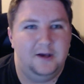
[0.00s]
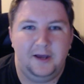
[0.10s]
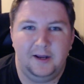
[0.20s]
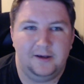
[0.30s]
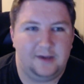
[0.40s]

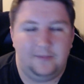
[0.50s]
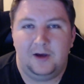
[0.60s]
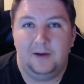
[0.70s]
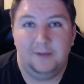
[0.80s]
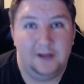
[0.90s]
and it kept
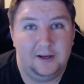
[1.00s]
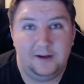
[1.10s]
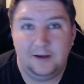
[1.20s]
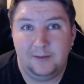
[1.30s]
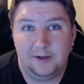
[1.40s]
coming in
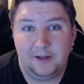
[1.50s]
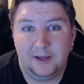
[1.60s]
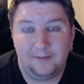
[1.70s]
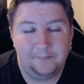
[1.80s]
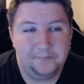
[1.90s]
and coming in.